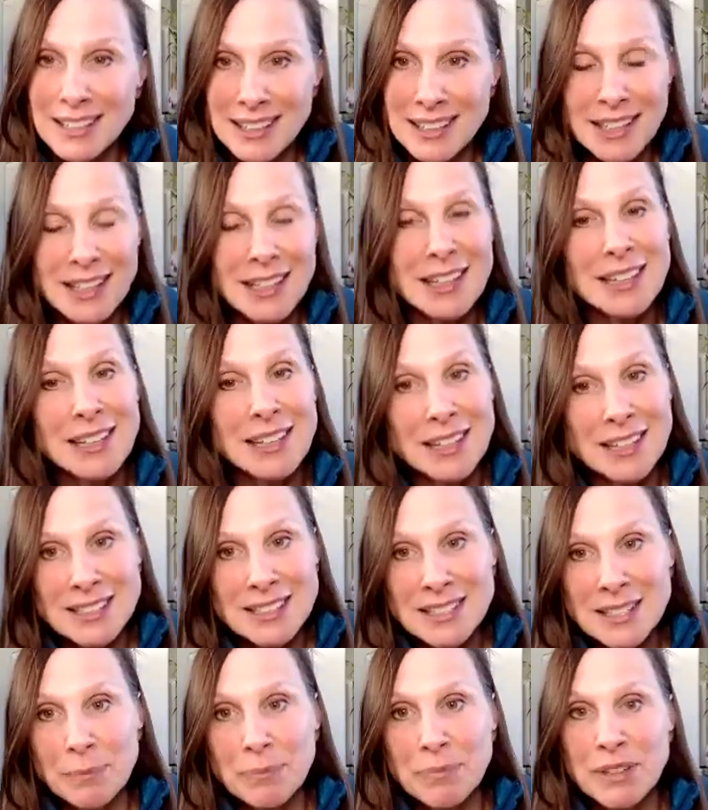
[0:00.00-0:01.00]
ghee
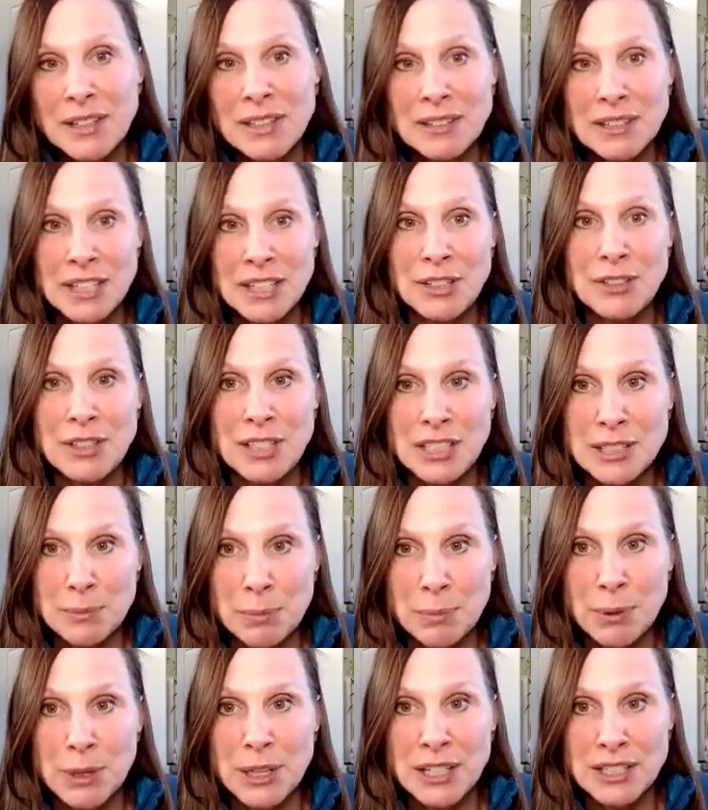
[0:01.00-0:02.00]
is something that you need to
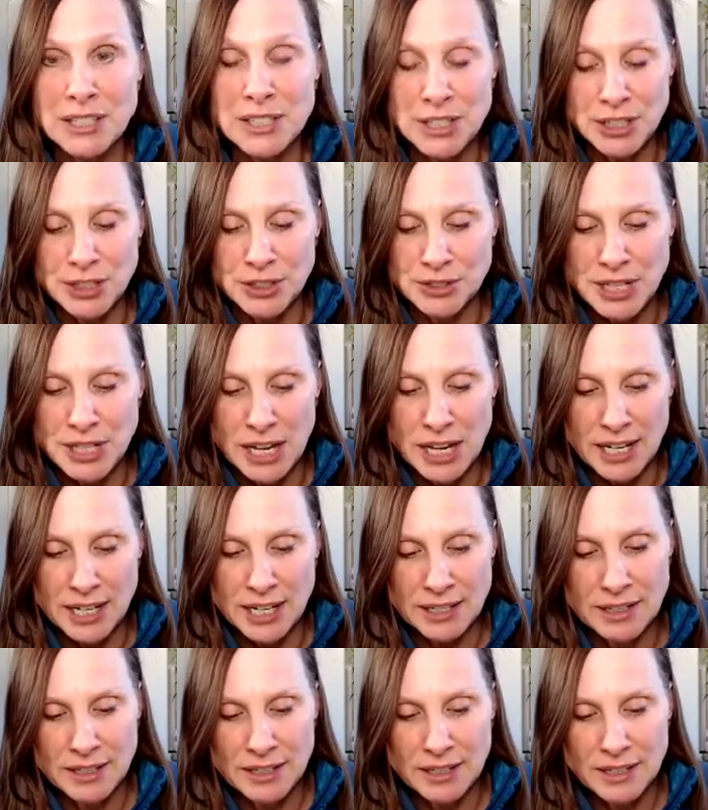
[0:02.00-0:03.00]
bring into your
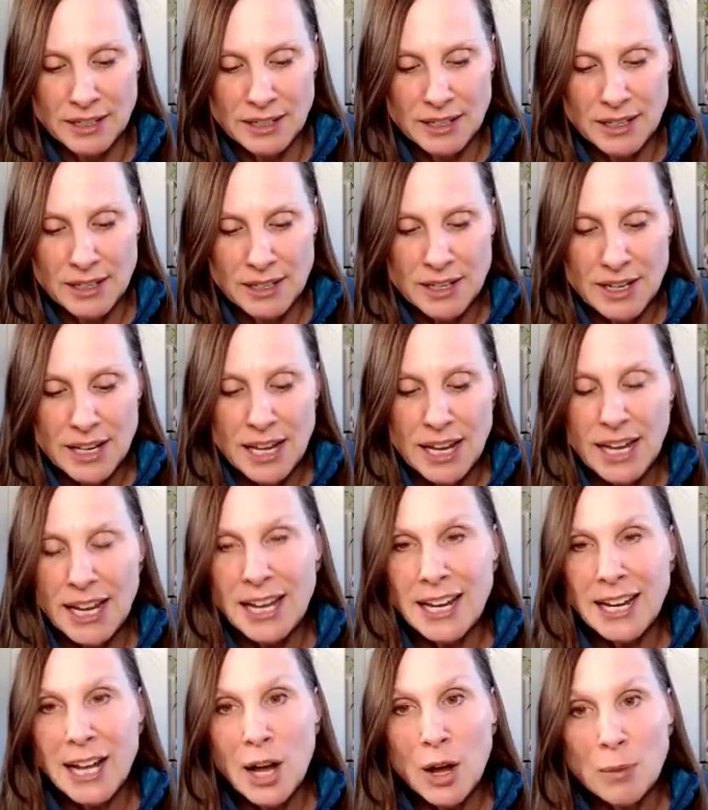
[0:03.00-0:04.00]
diet.
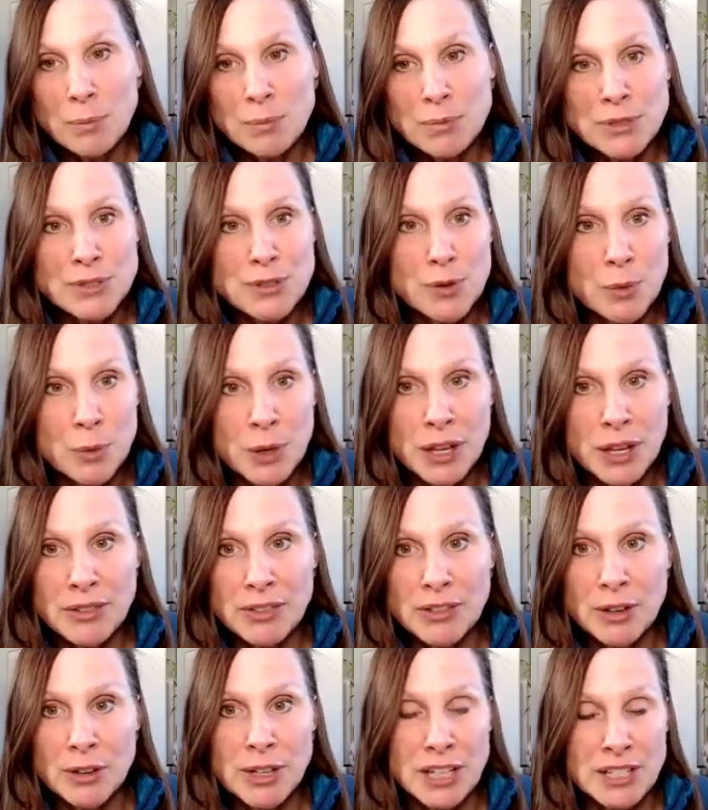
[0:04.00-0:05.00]
It helps with,
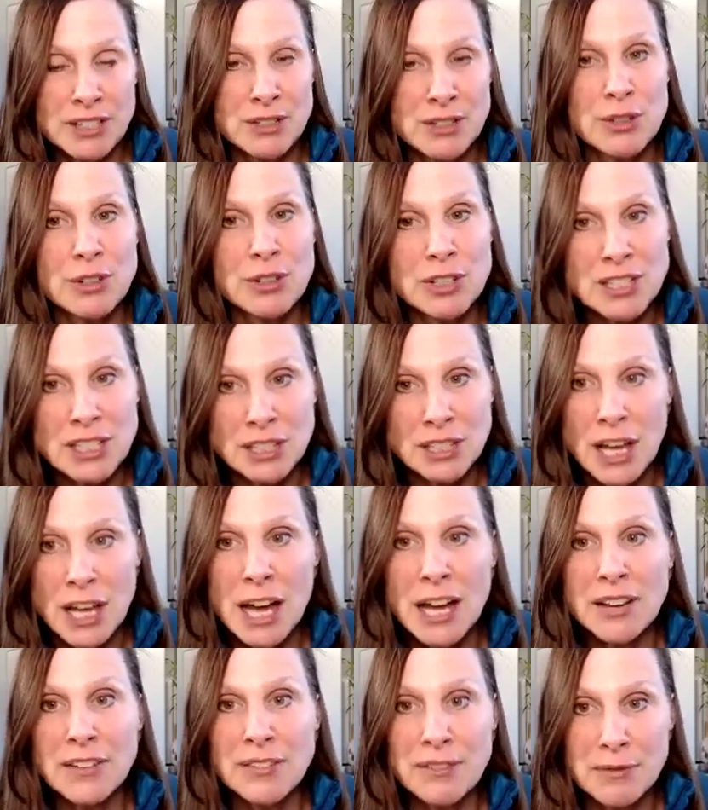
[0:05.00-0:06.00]
okay, so there's a
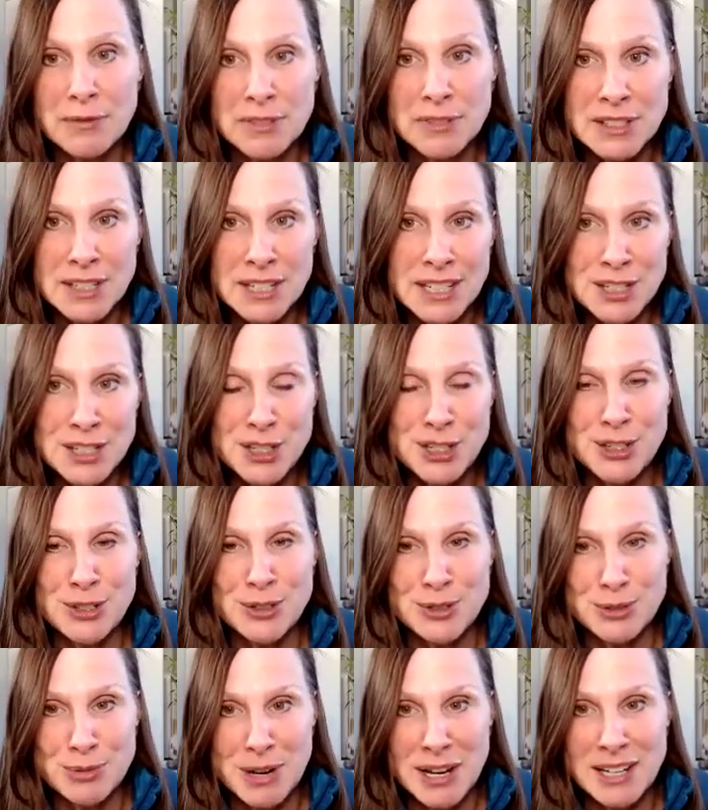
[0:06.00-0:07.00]
lot of
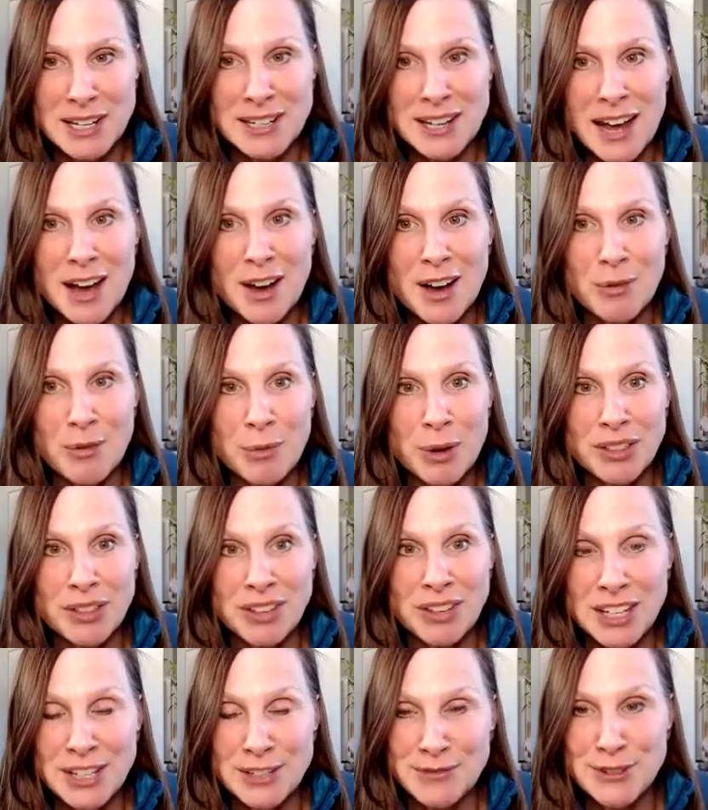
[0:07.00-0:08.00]
issues right now with
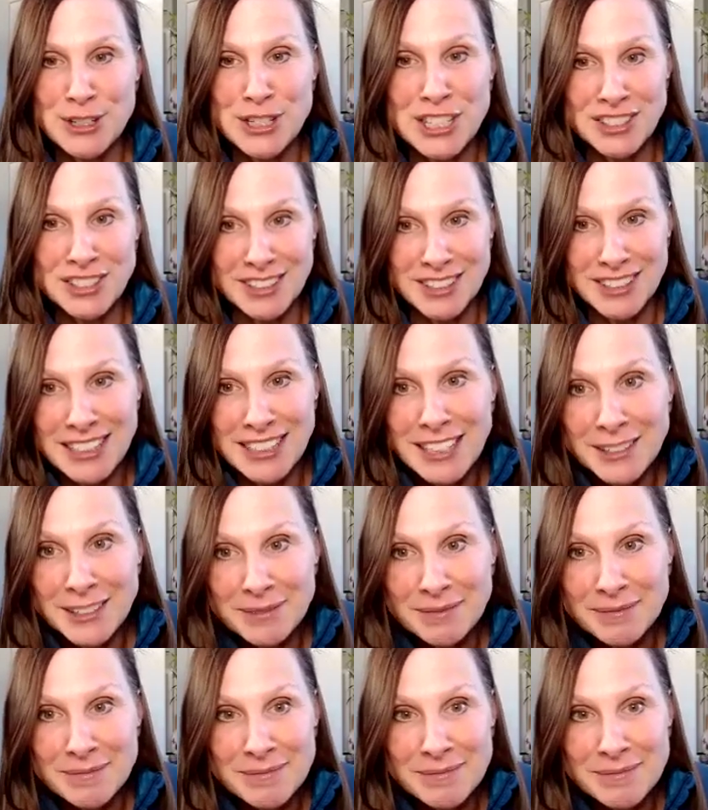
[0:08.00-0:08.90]
infertility.